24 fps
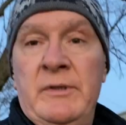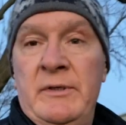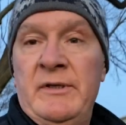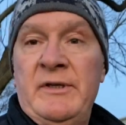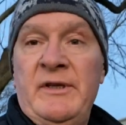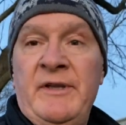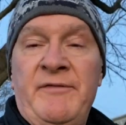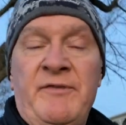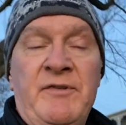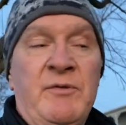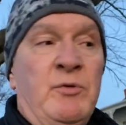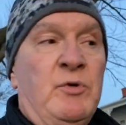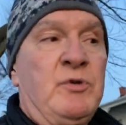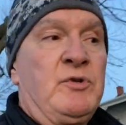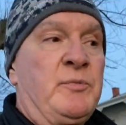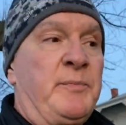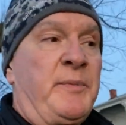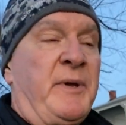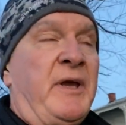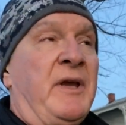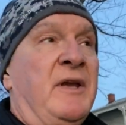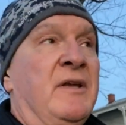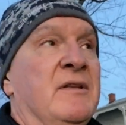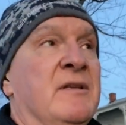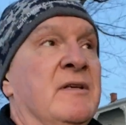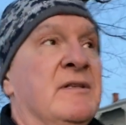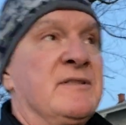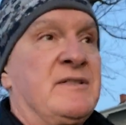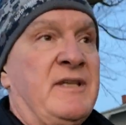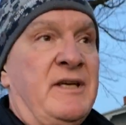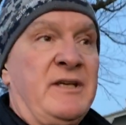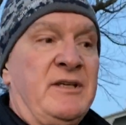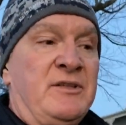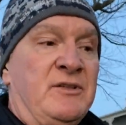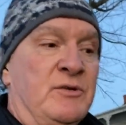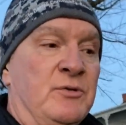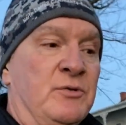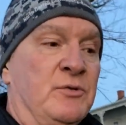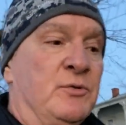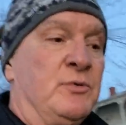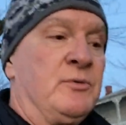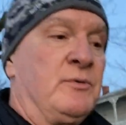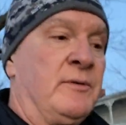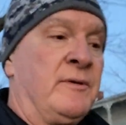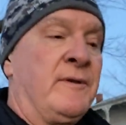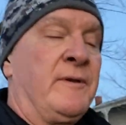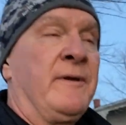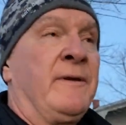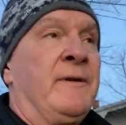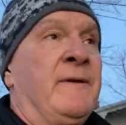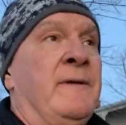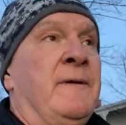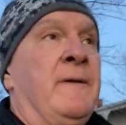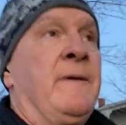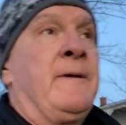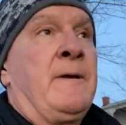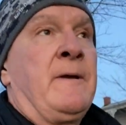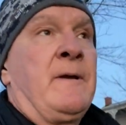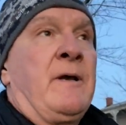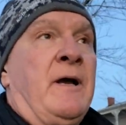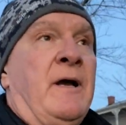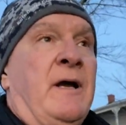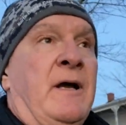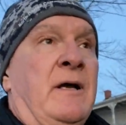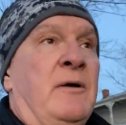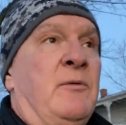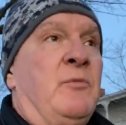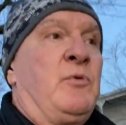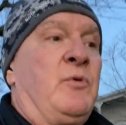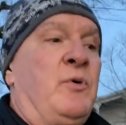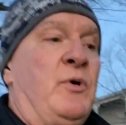If you want to paint, stay tuned uh,